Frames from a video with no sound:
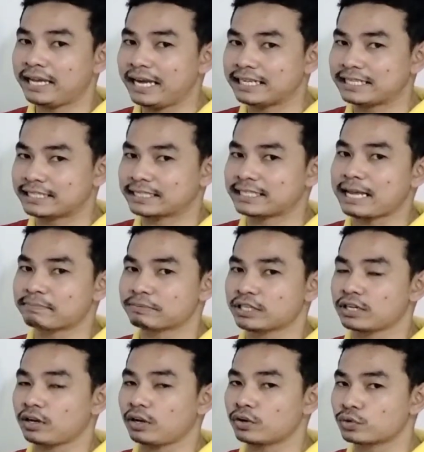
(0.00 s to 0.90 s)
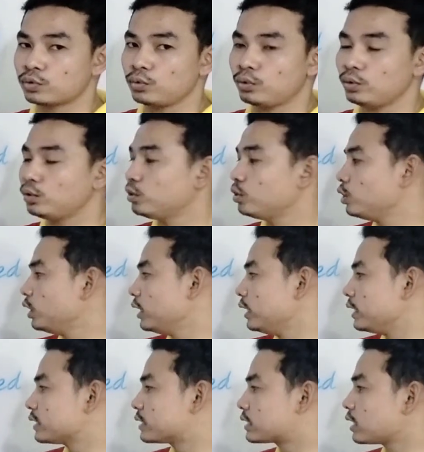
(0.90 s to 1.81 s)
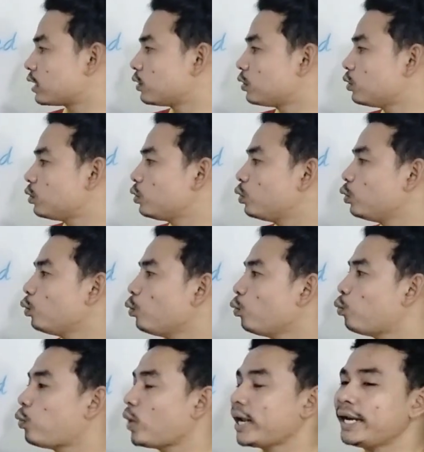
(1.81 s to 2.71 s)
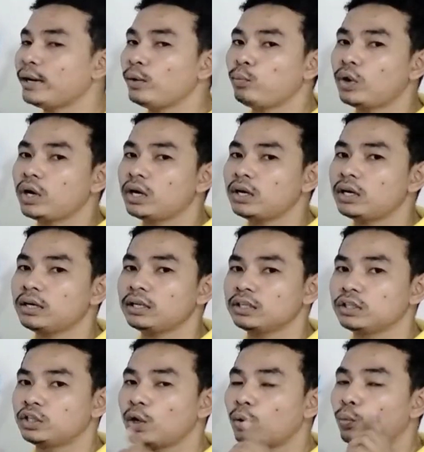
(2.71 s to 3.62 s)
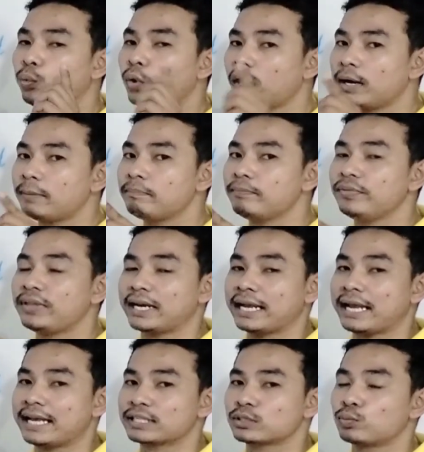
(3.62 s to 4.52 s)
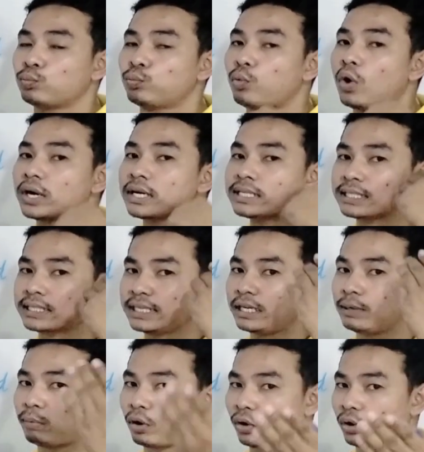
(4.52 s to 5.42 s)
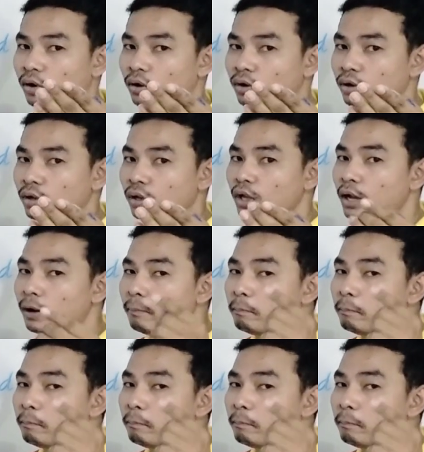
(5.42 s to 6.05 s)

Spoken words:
exceptional rule. So whenever the verb that has one syllable